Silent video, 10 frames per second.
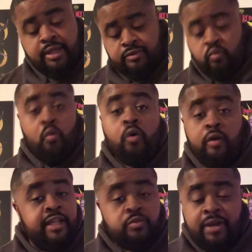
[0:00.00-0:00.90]
war.
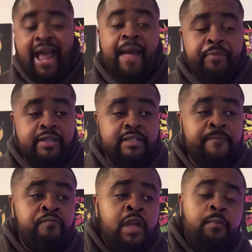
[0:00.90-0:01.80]
That's what happens.
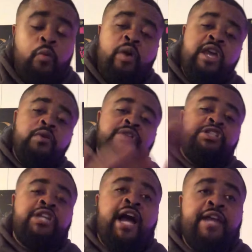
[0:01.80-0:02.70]
The way it was
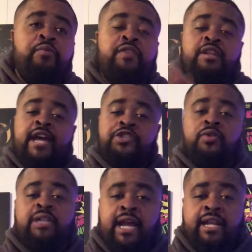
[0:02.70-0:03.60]
shot with the natural
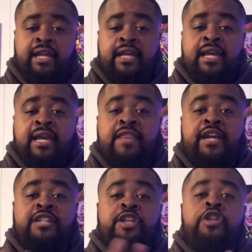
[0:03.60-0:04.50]
lighting and the
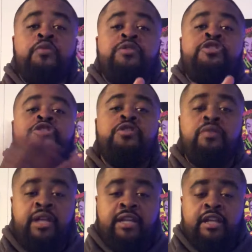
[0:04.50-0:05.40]
continuous
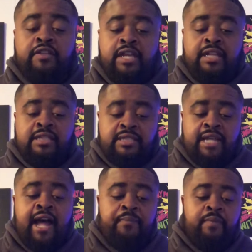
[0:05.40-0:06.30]
shooting, didn't
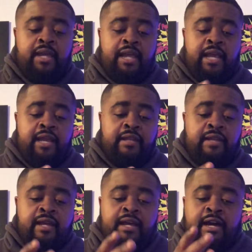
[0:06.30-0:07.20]
stop in
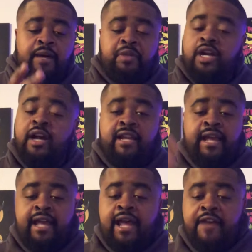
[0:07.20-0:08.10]
cut
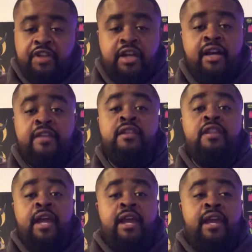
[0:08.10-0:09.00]
after cut.
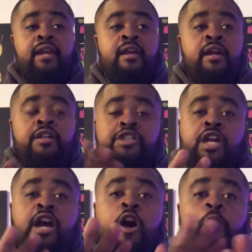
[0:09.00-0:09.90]
They
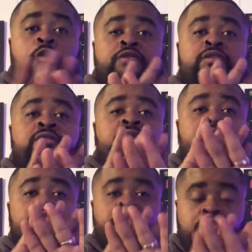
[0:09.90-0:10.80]
shot almost
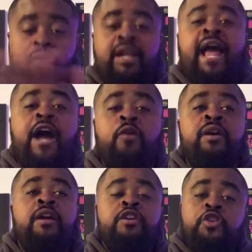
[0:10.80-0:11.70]
straight out
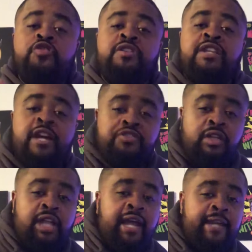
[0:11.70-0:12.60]
using the natural
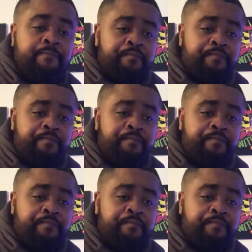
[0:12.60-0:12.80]
light